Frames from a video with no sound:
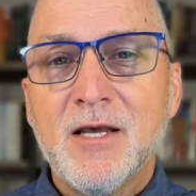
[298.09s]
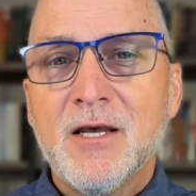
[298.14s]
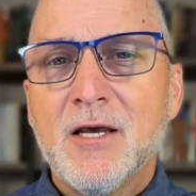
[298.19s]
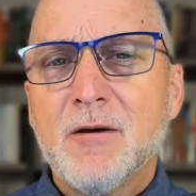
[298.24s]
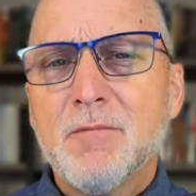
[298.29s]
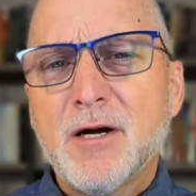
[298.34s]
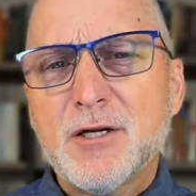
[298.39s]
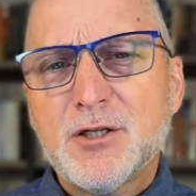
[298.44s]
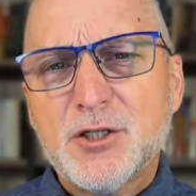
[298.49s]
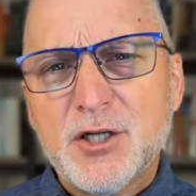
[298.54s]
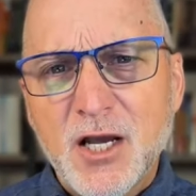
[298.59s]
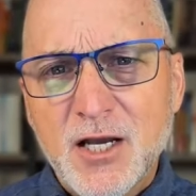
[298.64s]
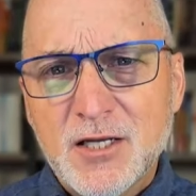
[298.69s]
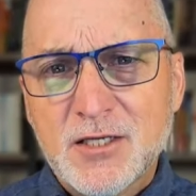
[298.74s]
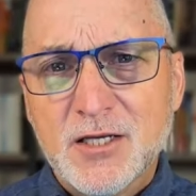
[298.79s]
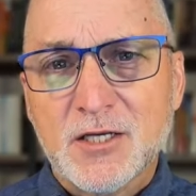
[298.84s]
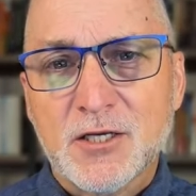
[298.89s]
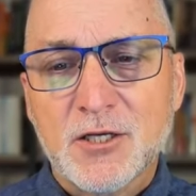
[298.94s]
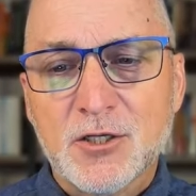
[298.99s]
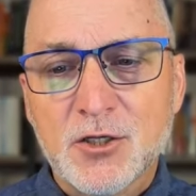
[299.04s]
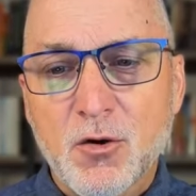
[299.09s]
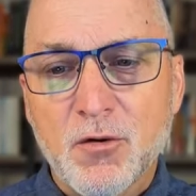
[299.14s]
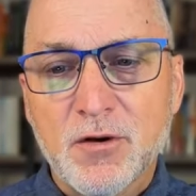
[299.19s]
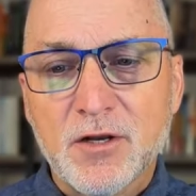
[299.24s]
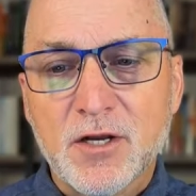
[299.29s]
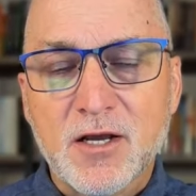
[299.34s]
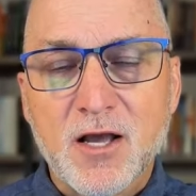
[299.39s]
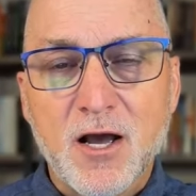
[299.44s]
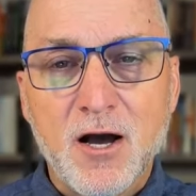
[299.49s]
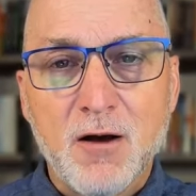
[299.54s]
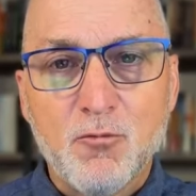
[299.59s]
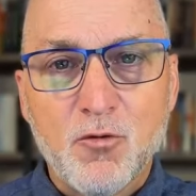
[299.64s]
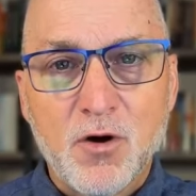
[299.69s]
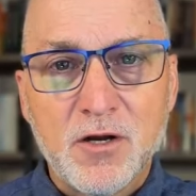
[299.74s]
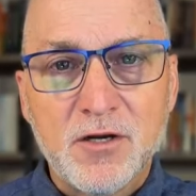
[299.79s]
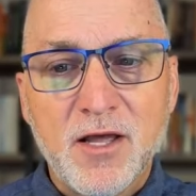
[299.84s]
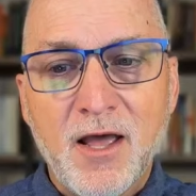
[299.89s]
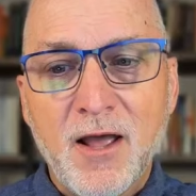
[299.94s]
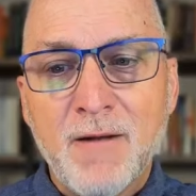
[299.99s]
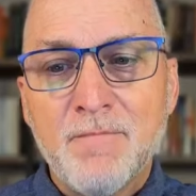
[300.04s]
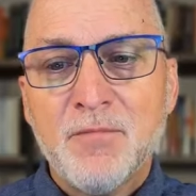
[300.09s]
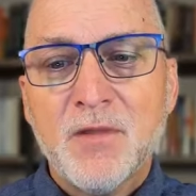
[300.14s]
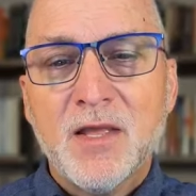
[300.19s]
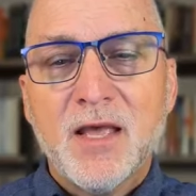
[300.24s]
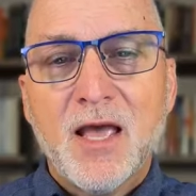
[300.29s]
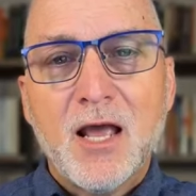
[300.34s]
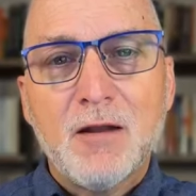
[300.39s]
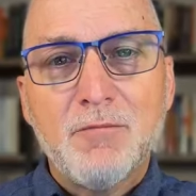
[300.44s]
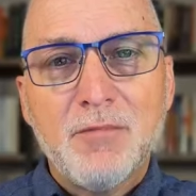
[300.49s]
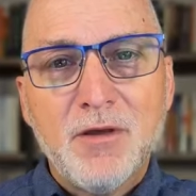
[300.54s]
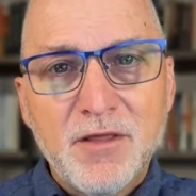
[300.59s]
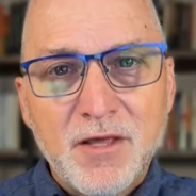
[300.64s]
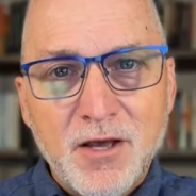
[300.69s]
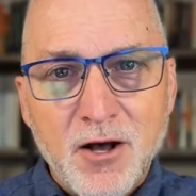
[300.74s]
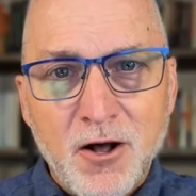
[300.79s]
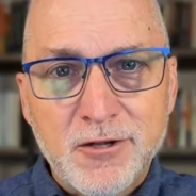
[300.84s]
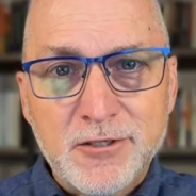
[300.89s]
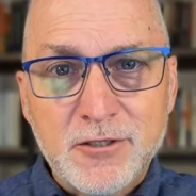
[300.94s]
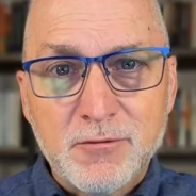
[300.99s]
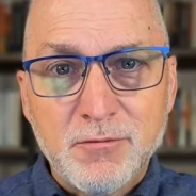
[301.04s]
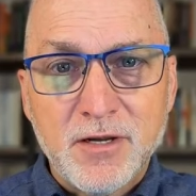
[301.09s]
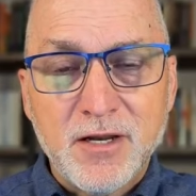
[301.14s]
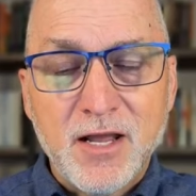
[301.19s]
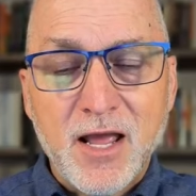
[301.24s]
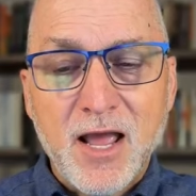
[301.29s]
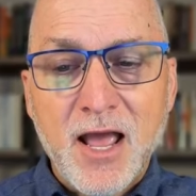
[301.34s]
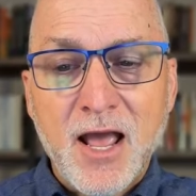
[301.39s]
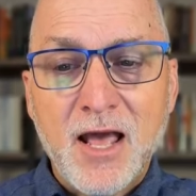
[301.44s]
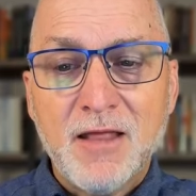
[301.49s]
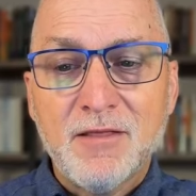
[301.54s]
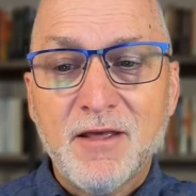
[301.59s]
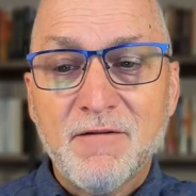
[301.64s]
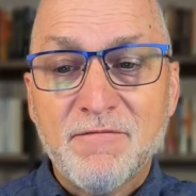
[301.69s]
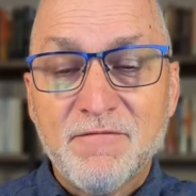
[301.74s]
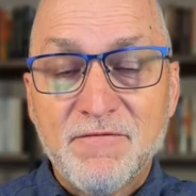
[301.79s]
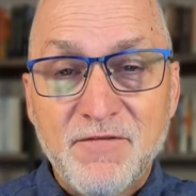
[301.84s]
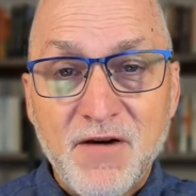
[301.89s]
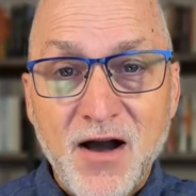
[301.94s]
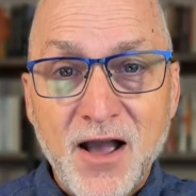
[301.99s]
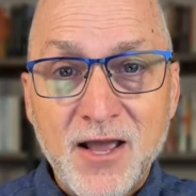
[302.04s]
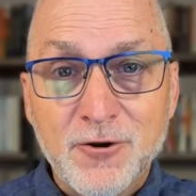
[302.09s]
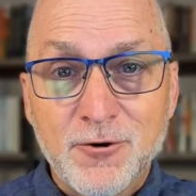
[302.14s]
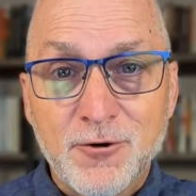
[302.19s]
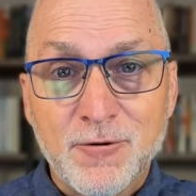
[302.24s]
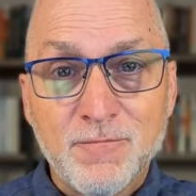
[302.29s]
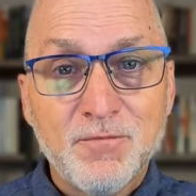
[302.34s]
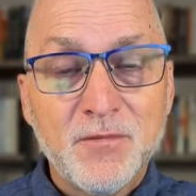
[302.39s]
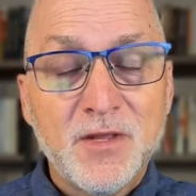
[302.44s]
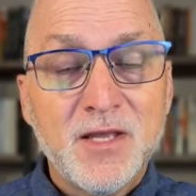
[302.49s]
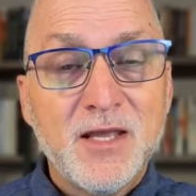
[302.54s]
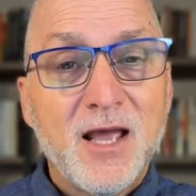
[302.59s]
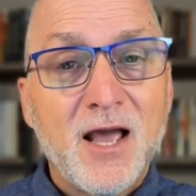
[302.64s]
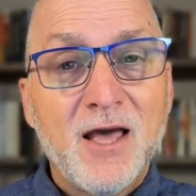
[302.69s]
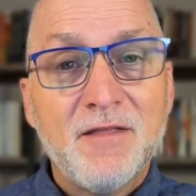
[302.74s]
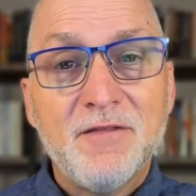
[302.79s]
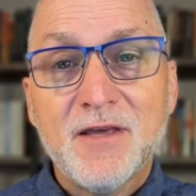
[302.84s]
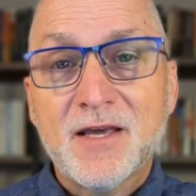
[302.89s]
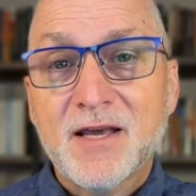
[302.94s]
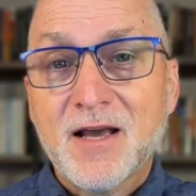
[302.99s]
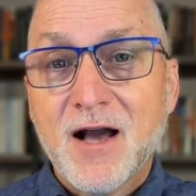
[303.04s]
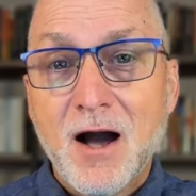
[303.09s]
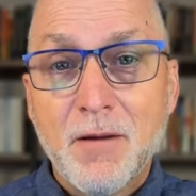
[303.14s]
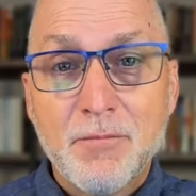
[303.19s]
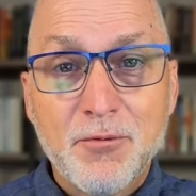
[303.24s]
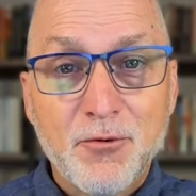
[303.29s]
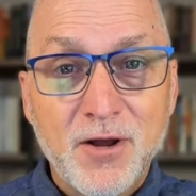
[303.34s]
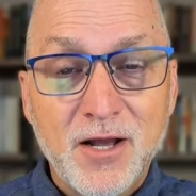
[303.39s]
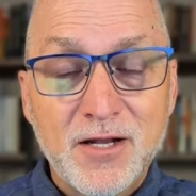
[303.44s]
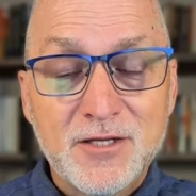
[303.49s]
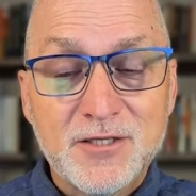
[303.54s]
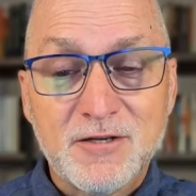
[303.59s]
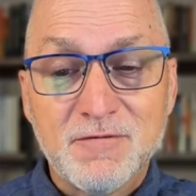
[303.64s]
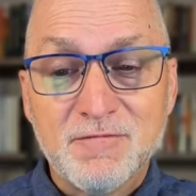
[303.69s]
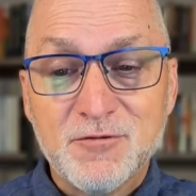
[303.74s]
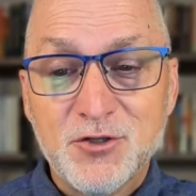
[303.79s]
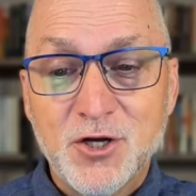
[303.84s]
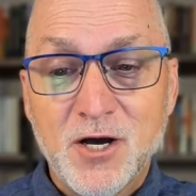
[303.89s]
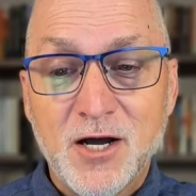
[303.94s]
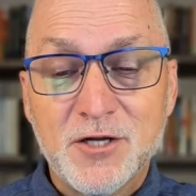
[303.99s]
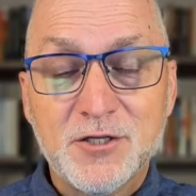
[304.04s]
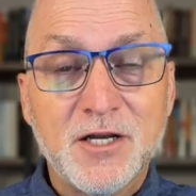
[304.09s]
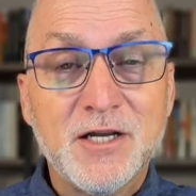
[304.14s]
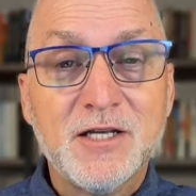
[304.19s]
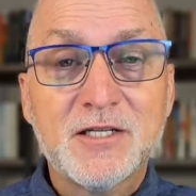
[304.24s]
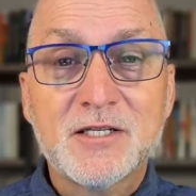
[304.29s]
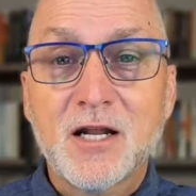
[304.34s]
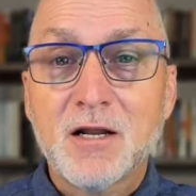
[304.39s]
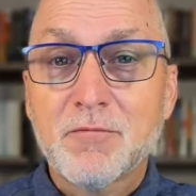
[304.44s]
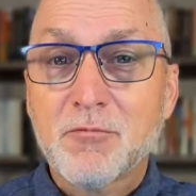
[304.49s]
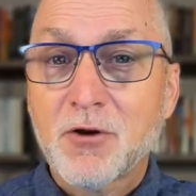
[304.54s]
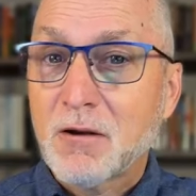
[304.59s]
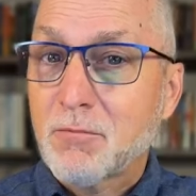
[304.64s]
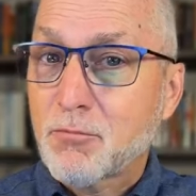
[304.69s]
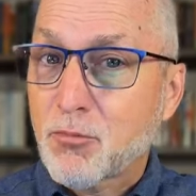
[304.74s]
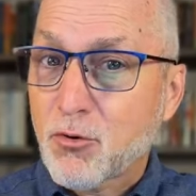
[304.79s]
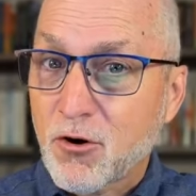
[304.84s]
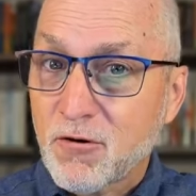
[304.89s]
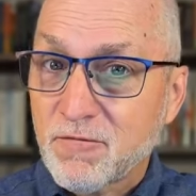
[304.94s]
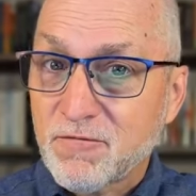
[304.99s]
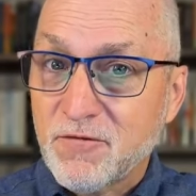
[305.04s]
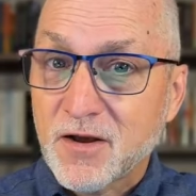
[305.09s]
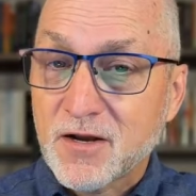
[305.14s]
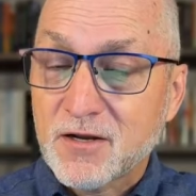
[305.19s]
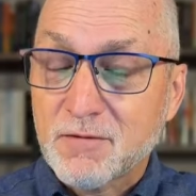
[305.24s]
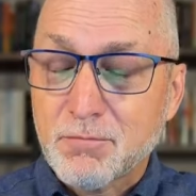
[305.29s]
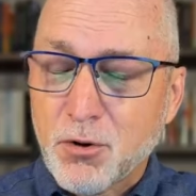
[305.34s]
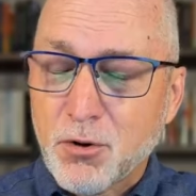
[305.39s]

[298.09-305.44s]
But Jesus is going to come one day and be the ultimate and the final and the comprehensive judge, and he's going to bring perfect,